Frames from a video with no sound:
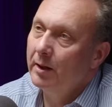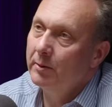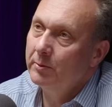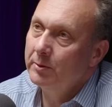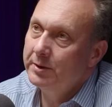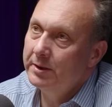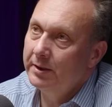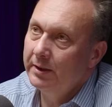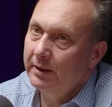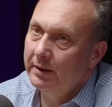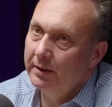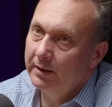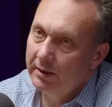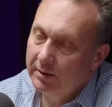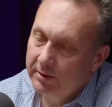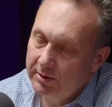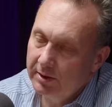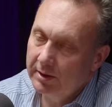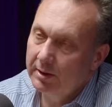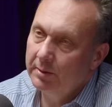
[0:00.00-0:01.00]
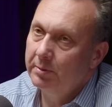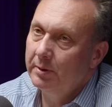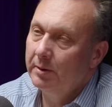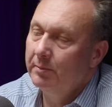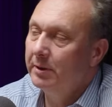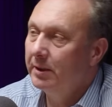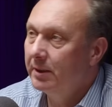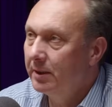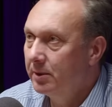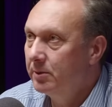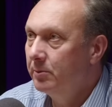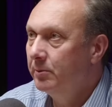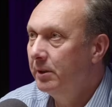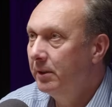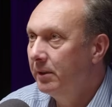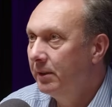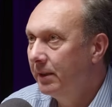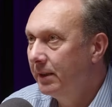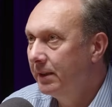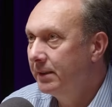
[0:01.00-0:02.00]
would say in Czech Republic as
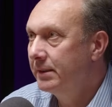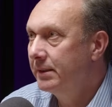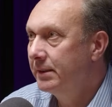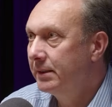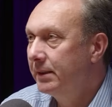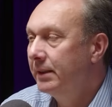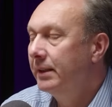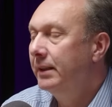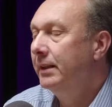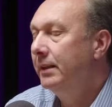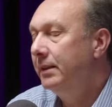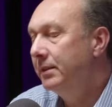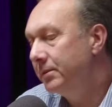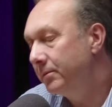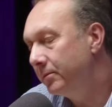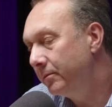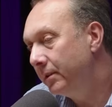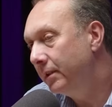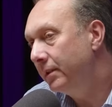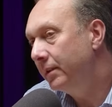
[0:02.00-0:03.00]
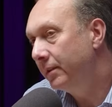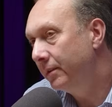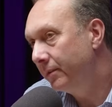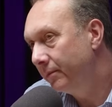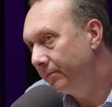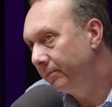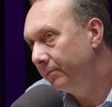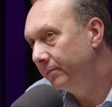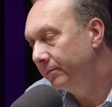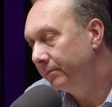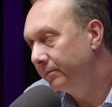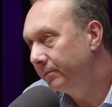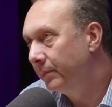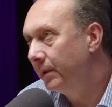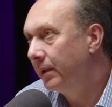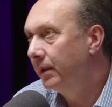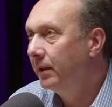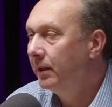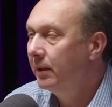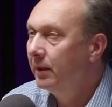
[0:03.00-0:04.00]
well as elsewhere,
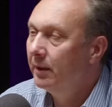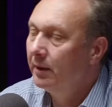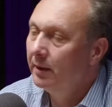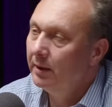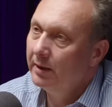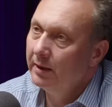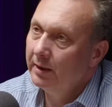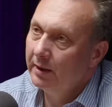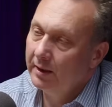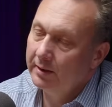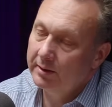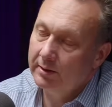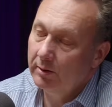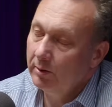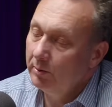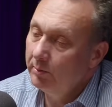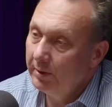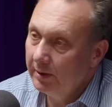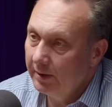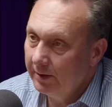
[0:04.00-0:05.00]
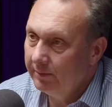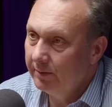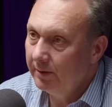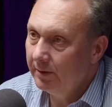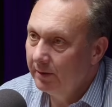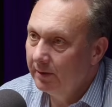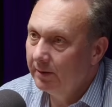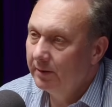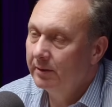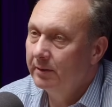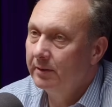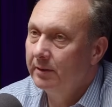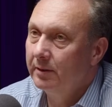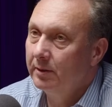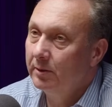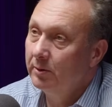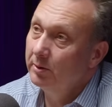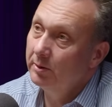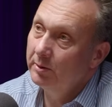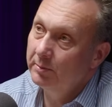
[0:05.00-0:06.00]
at global level,
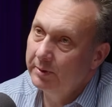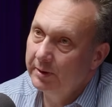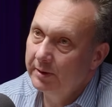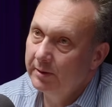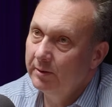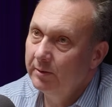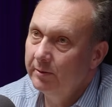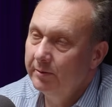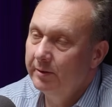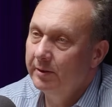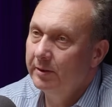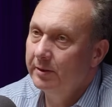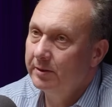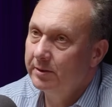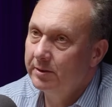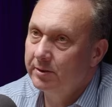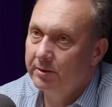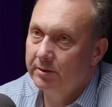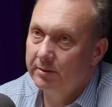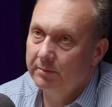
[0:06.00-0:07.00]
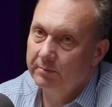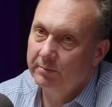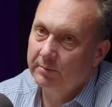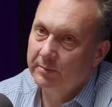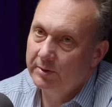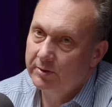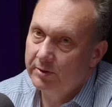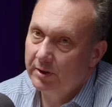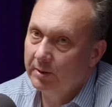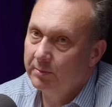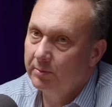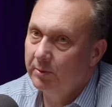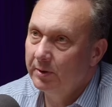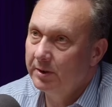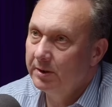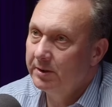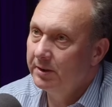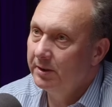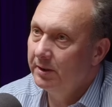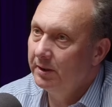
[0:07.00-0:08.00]
European level, drug
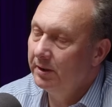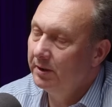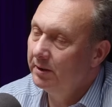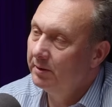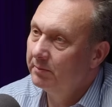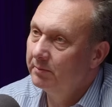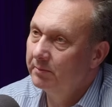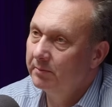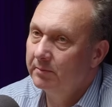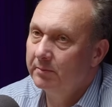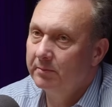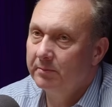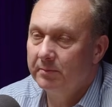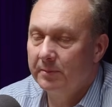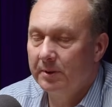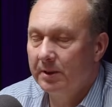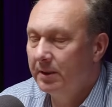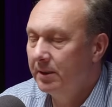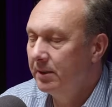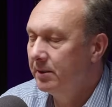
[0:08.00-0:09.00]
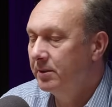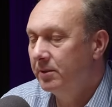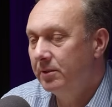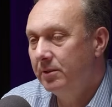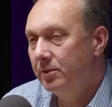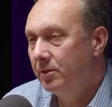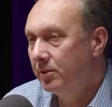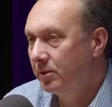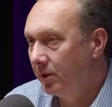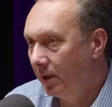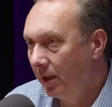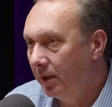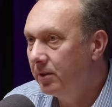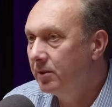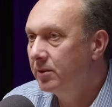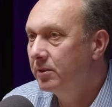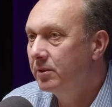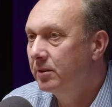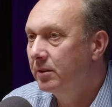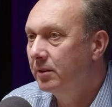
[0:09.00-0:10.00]
policy has
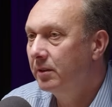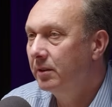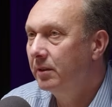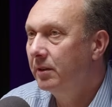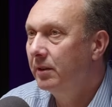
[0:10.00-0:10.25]
changed.